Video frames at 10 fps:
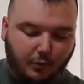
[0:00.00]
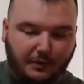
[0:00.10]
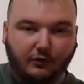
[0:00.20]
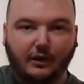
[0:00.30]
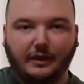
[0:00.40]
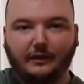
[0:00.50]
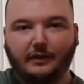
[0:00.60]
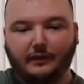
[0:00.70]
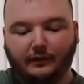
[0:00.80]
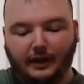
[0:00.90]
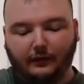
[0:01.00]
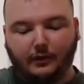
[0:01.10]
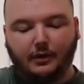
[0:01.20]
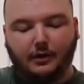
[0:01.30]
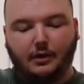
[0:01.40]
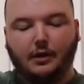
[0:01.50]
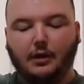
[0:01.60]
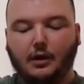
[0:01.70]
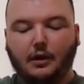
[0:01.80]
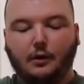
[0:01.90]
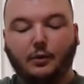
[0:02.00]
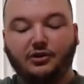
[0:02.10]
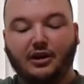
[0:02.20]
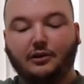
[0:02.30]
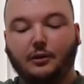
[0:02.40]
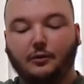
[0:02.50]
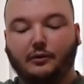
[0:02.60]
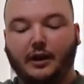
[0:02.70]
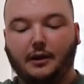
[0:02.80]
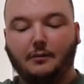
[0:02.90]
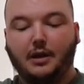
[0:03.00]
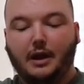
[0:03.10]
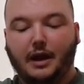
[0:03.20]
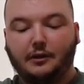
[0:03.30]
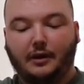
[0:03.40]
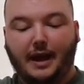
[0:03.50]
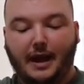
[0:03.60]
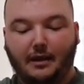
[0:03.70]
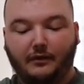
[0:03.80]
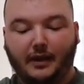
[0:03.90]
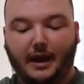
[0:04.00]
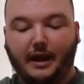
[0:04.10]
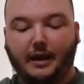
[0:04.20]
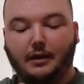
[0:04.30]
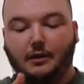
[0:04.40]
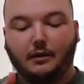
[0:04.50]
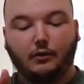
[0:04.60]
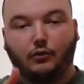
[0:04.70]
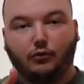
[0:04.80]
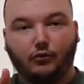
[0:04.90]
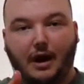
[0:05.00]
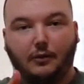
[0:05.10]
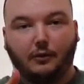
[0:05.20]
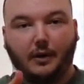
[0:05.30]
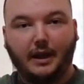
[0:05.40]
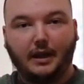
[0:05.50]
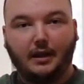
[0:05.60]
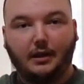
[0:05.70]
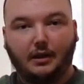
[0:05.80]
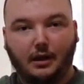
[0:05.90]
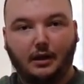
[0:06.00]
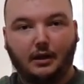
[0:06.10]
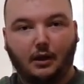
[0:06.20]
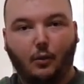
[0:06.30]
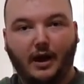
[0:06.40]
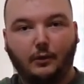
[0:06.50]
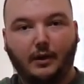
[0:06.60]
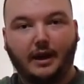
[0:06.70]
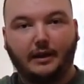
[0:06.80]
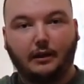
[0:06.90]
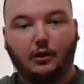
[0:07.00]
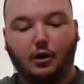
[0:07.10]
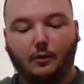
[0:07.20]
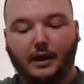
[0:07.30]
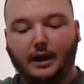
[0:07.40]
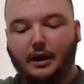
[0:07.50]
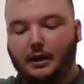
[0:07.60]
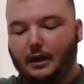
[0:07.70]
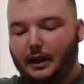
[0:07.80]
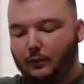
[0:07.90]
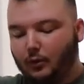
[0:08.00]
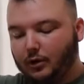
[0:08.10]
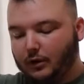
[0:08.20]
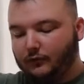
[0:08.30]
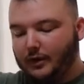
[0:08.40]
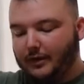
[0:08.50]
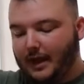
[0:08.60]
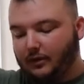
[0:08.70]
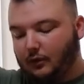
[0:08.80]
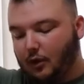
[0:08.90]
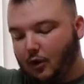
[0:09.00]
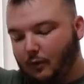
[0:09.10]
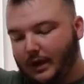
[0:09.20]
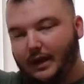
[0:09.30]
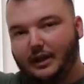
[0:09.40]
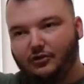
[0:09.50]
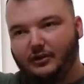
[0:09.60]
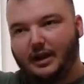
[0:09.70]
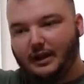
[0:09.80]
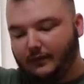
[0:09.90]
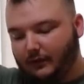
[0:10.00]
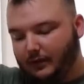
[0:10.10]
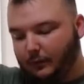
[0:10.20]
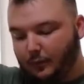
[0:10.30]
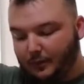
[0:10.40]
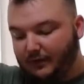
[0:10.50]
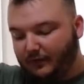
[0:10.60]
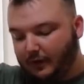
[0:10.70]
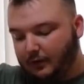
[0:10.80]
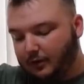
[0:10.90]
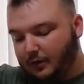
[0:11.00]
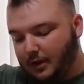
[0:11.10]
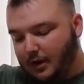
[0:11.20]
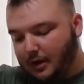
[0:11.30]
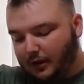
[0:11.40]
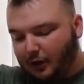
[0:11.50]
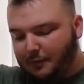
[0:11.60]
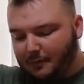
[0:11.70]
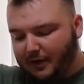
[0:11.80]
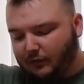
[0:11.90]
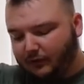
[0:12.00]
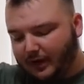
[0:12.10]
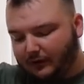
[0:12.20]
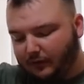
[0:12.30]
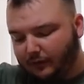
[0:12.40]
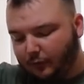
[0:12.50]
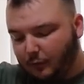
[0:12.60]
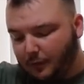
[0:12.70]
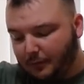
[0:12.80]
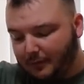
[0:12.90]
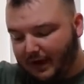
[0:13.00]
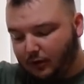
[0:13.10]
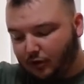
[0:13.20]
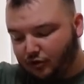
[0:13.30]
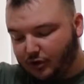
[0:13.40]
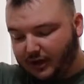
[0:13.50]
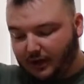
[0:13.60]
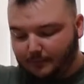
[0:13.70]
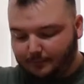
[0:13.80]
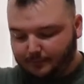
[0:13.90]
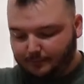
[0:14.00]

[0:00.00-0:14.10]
When we run these in the slicer, we generally will take them and you'll have a round way, a wide way, and then a long way. And we're going to run that the long way. It just kind of gives us what we feel are a little bit better slices for when we're making our jerky.